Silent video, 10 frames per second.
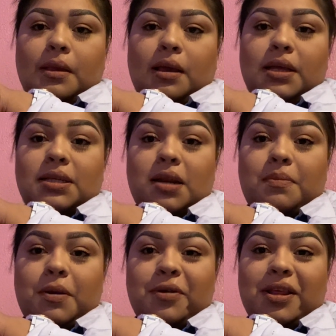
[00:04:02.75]
It's going to
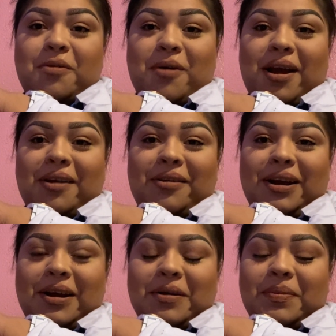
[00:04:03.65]
be really quiet right
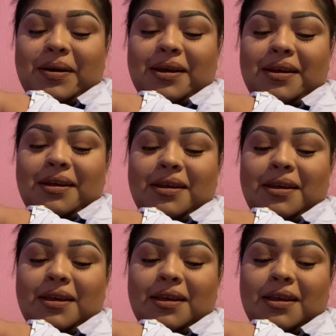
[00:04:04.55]
now, but
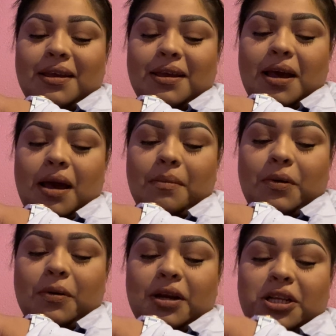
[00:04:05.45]
I'm
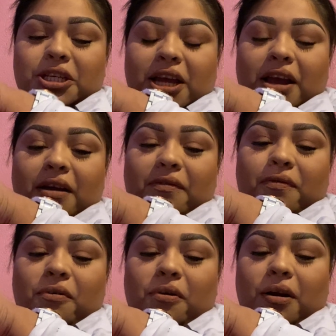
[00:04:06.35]
going to check
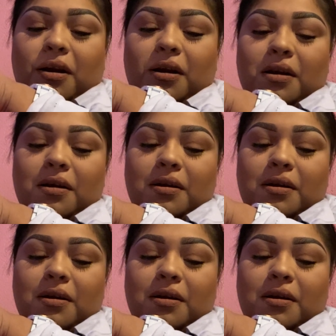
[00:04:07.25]
for